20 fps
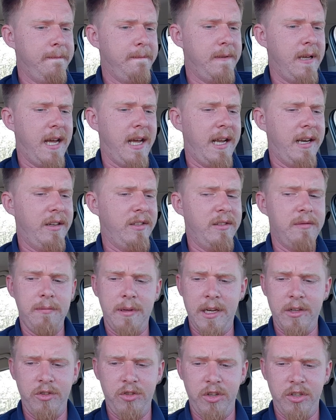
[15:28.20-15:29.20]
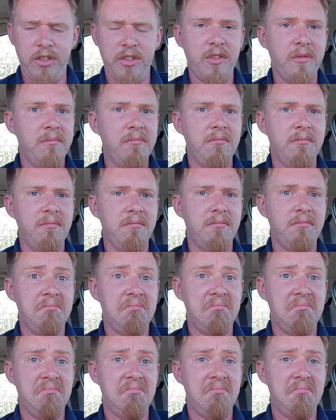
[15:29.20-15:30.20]
and that's just,
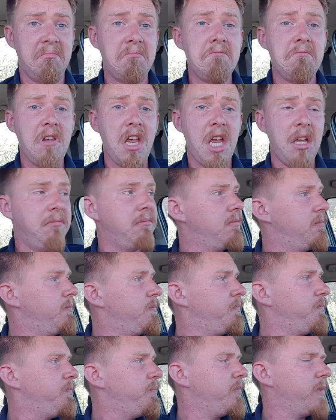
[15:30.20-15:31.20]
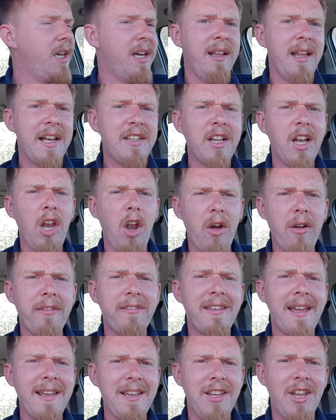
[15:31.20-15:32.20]
yeah, that's a long
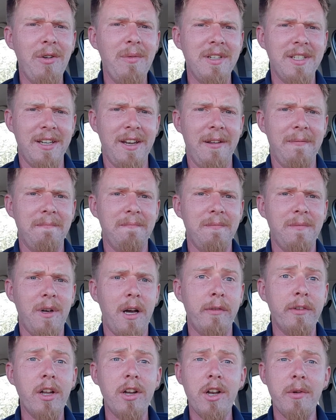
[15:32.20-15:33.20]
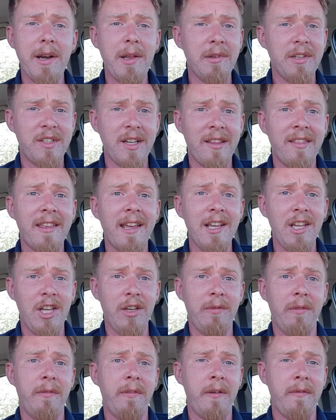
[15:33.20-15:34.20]
thank you, isn't it? I don't know anyone said thank
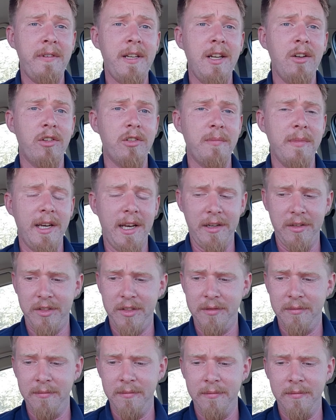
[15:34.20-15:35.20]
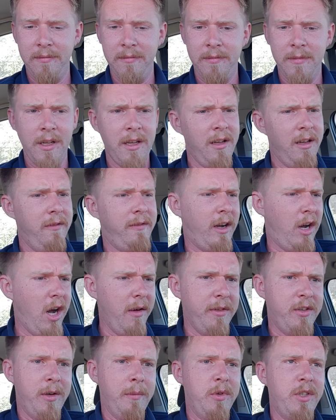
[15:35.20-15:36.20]
you for 15 odd minutes. In fact,
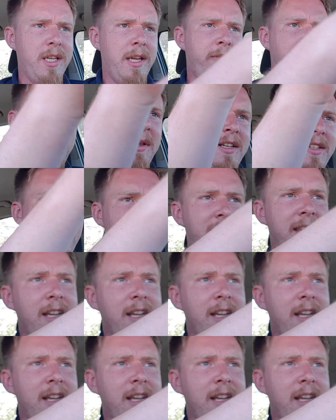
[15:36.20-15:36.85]
half the time wasn't even me saying